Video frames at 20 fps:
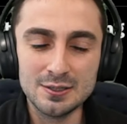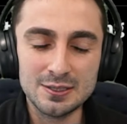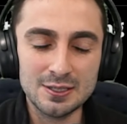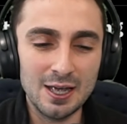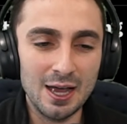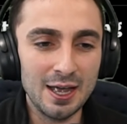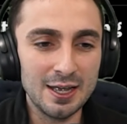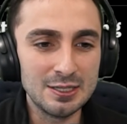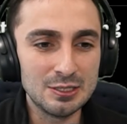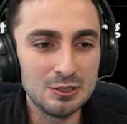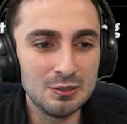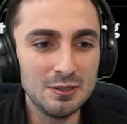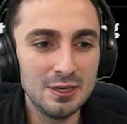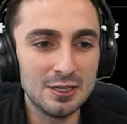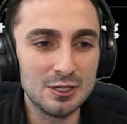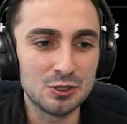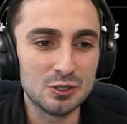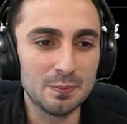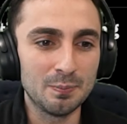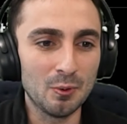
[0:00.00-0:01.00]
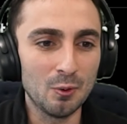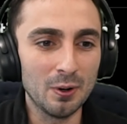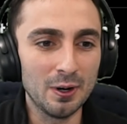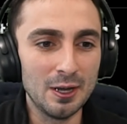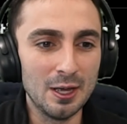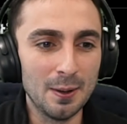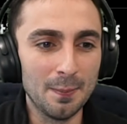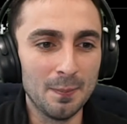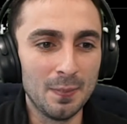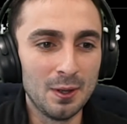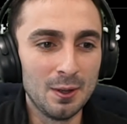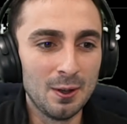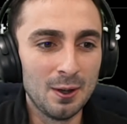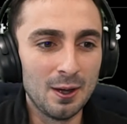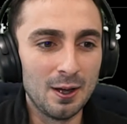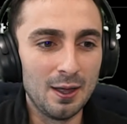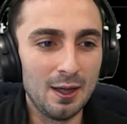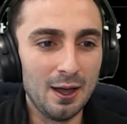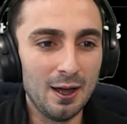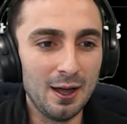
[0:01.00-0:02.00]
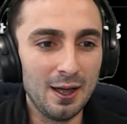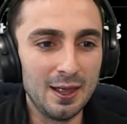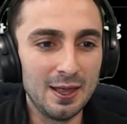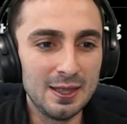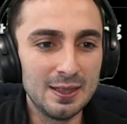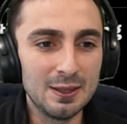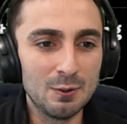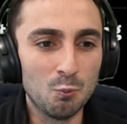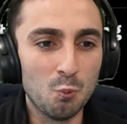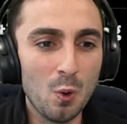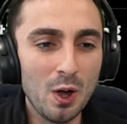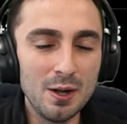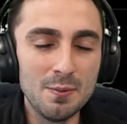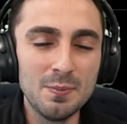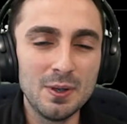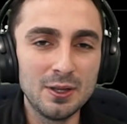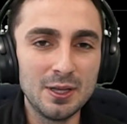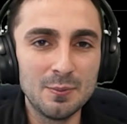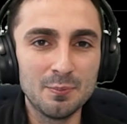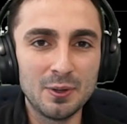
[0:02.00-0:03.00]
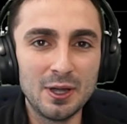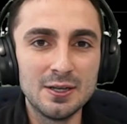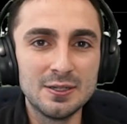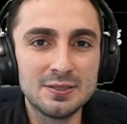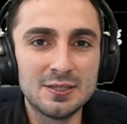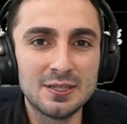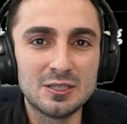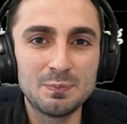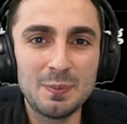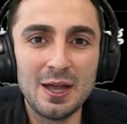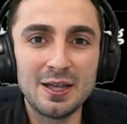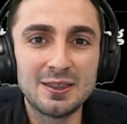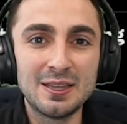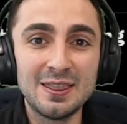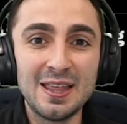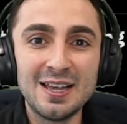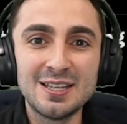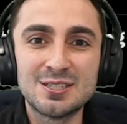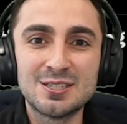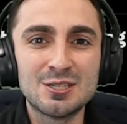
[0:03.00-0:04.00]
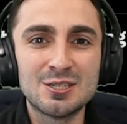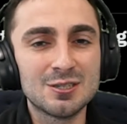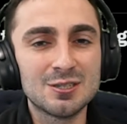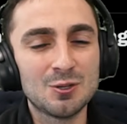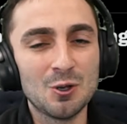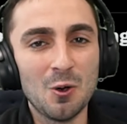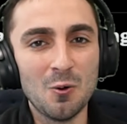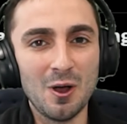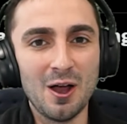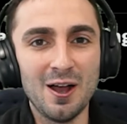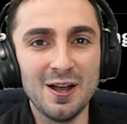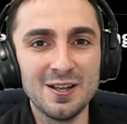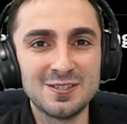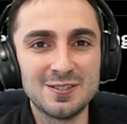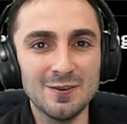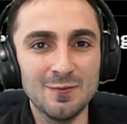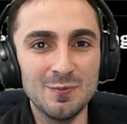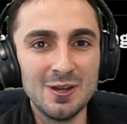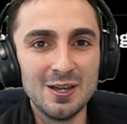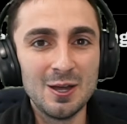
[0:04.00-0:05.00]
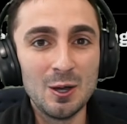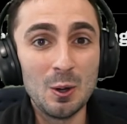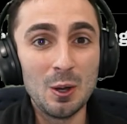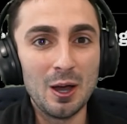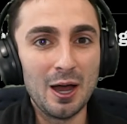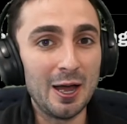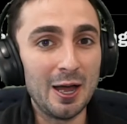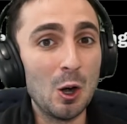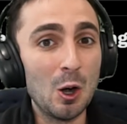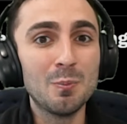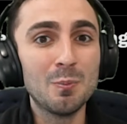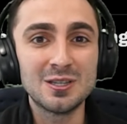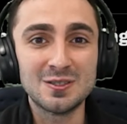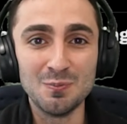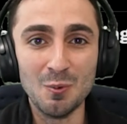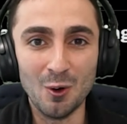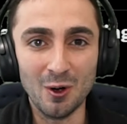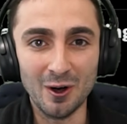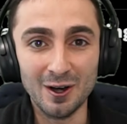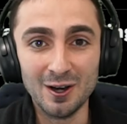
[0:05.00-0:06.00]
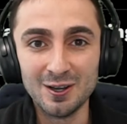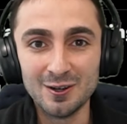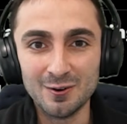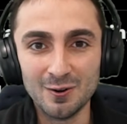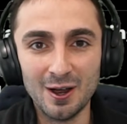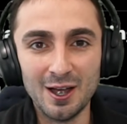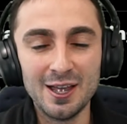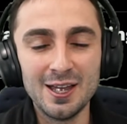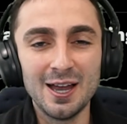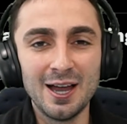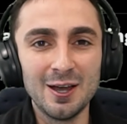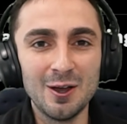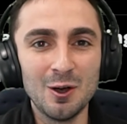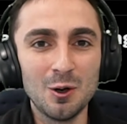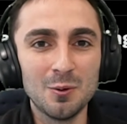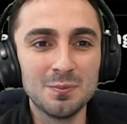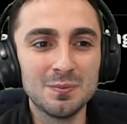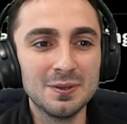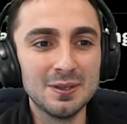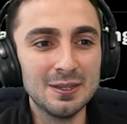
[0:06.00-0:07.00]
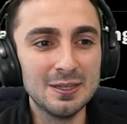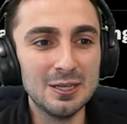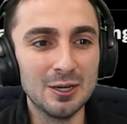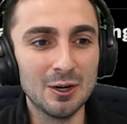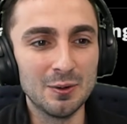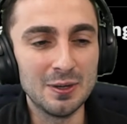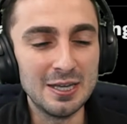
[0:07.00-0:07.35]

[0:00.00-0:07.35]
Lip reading: guys, you need to support him. 1 million players expected. That's so awesome. I hope it's more, right? I hope, you know, he